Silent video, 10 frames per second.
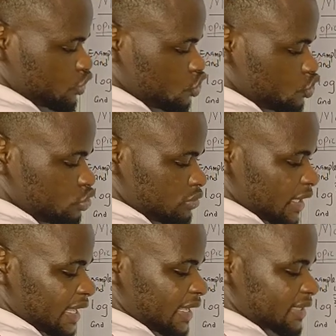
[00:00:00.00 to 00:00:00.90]
2?
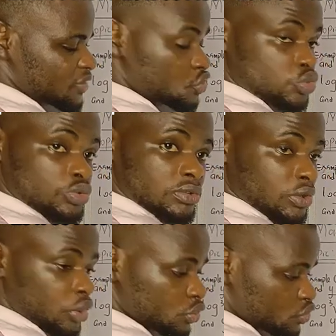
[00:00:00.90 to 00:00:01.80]
Can I get 2
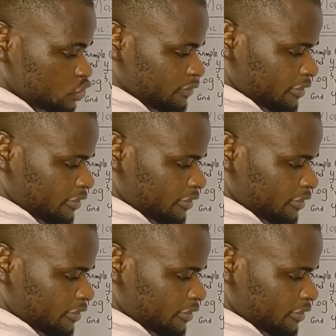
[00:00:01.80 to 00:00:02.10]
log 2